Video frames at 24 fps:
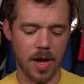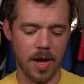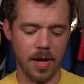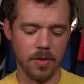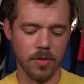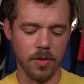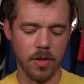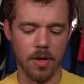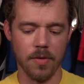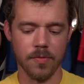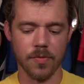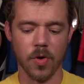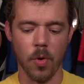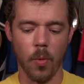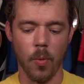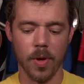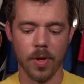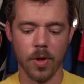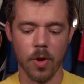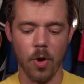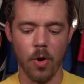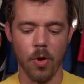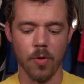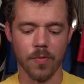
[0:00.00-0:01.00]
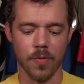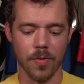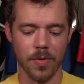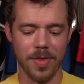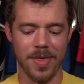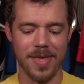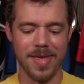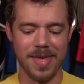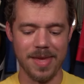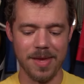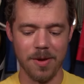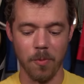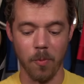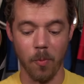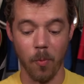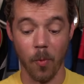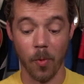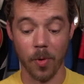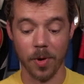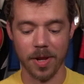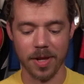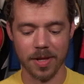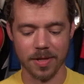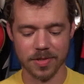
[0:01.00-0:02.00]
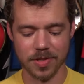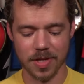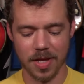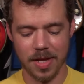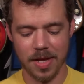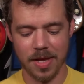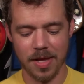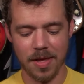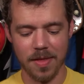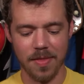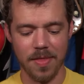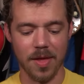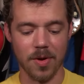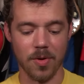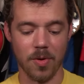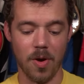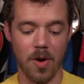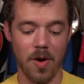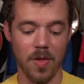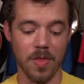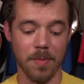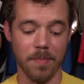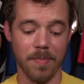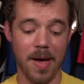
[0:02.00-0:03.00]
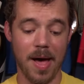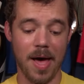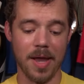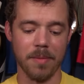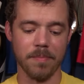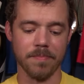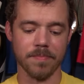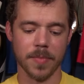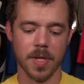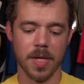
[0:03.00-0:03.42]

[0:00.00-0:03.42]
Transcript: I love going over the warnings that are on the bottom.